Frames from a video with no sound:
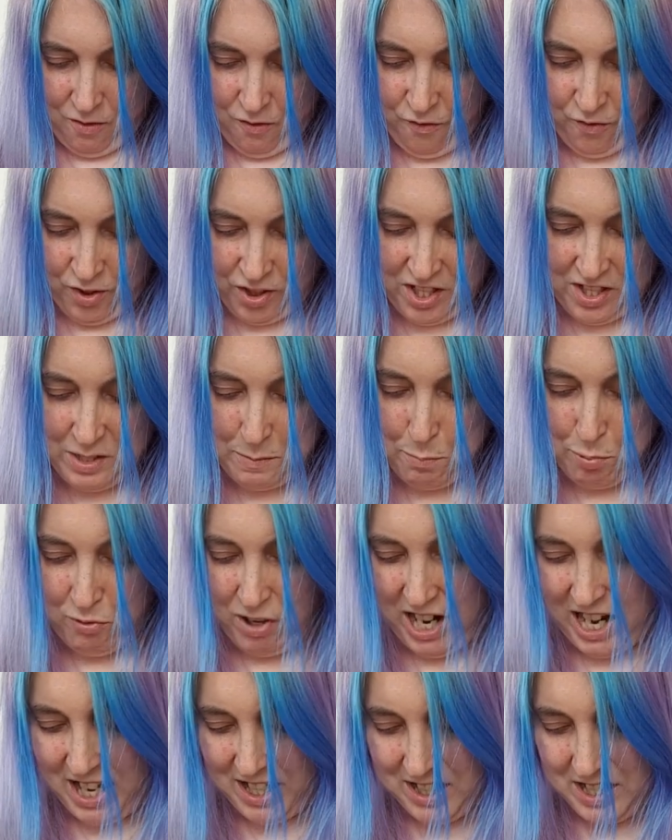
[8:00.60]
For this
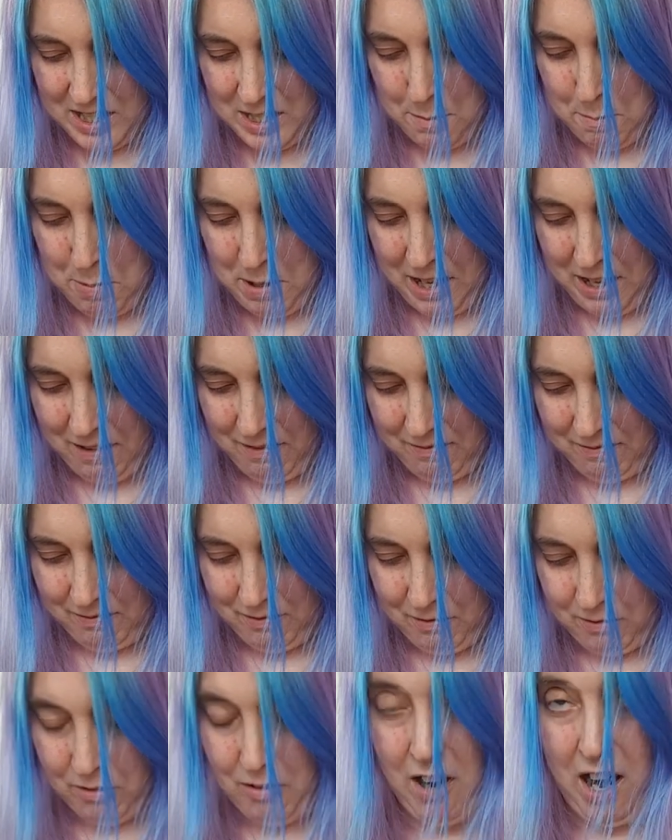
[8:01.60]
brand, it's a bit
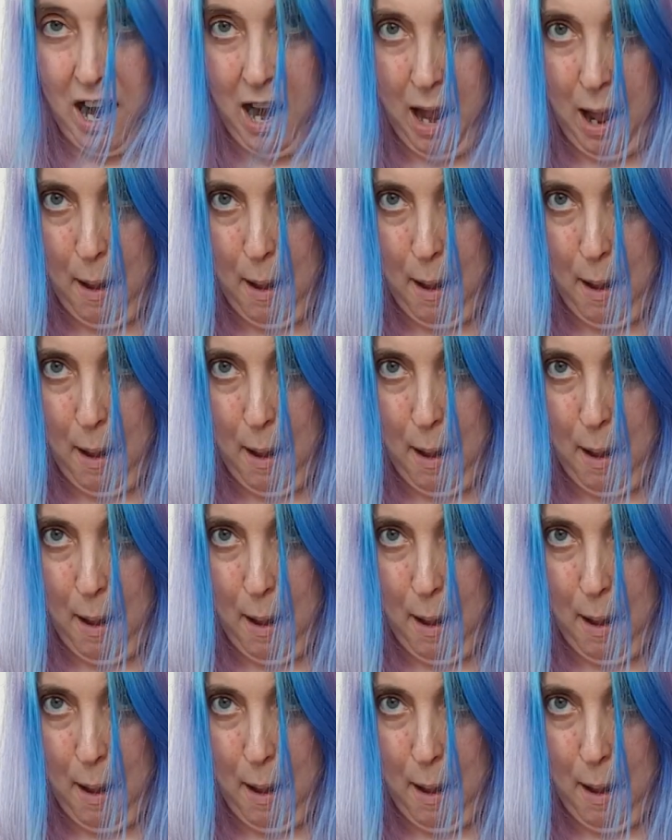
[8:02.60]
crap.